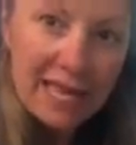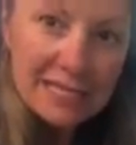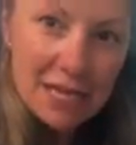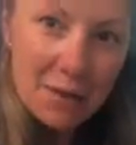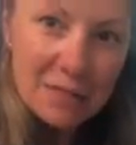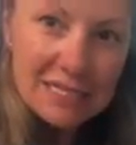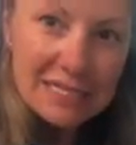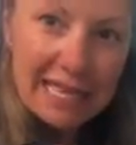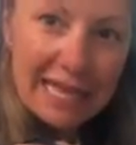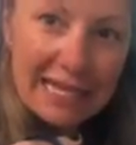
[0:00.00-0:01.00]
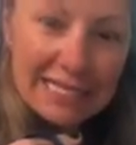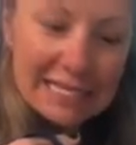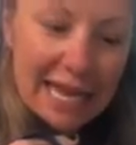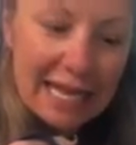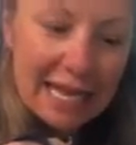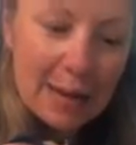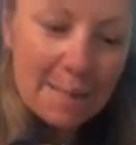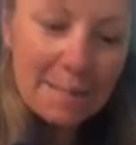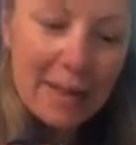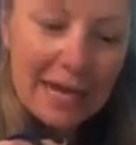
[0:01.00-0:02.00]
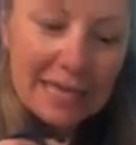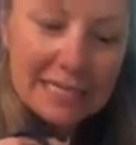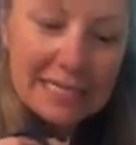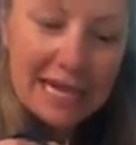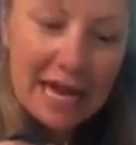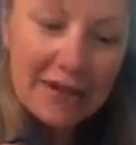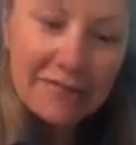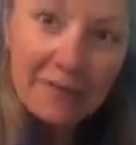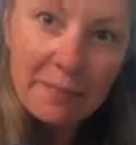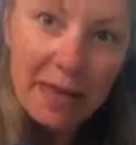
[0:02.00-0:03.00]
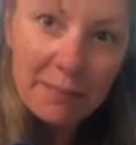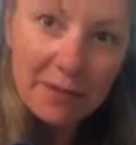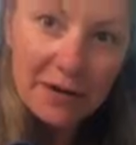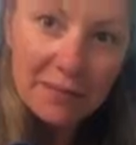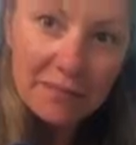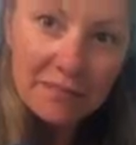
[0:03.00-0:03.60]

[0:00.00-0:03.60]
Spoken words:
It's almost like it's taking a bite of the paper.